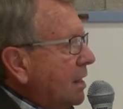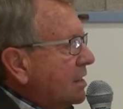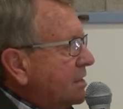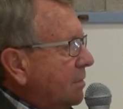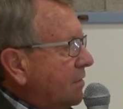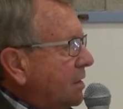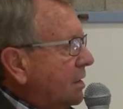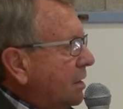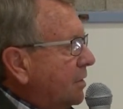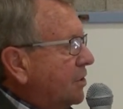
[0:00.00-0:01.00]
Some of
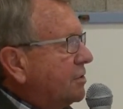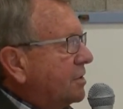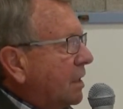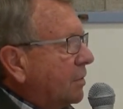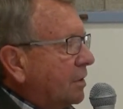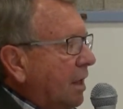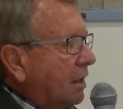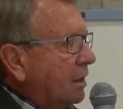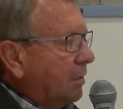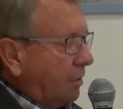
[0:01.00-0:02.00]
the issues that were
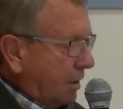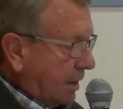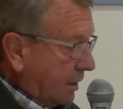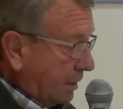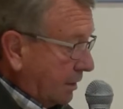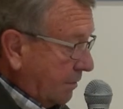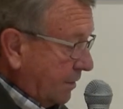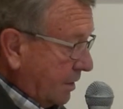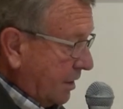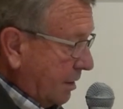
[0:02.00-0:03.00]
talked about
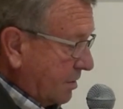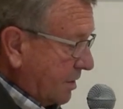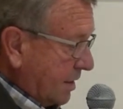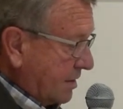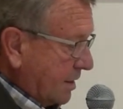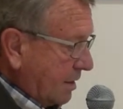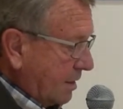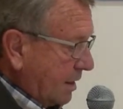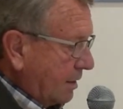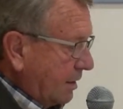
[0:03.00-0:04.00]
at the tables I sat
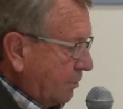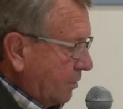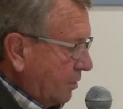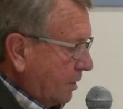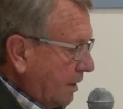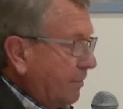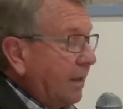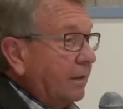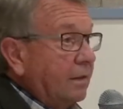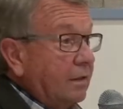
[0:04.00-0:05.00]
at were
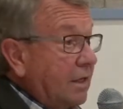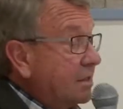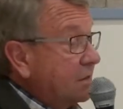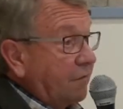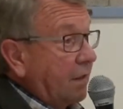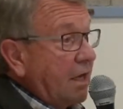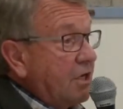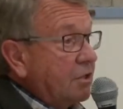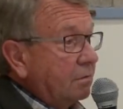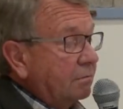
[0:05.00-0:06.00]
that
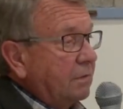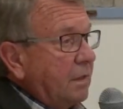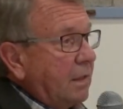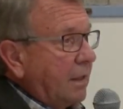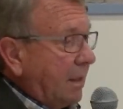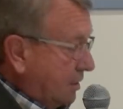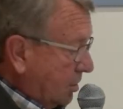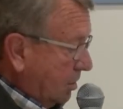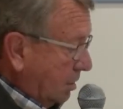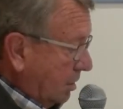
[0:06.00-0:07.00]
intensification
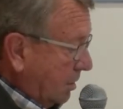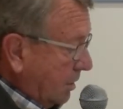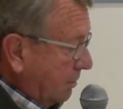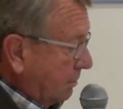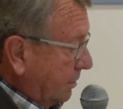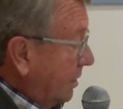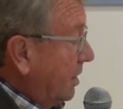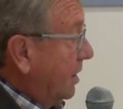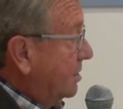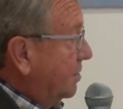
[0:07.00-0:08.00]

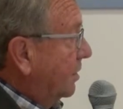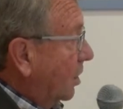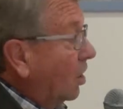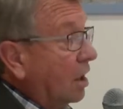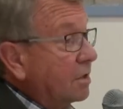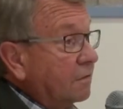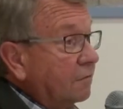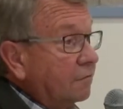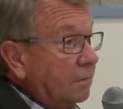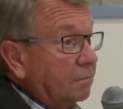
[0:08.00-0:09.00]
has been the cause
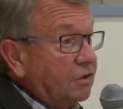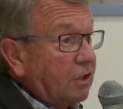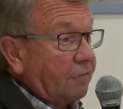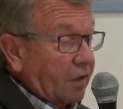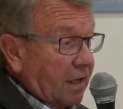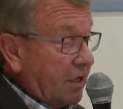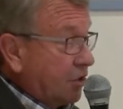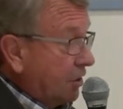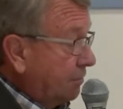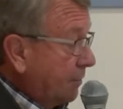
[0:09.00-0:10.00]
of
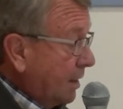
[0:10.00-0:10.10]
gentrification.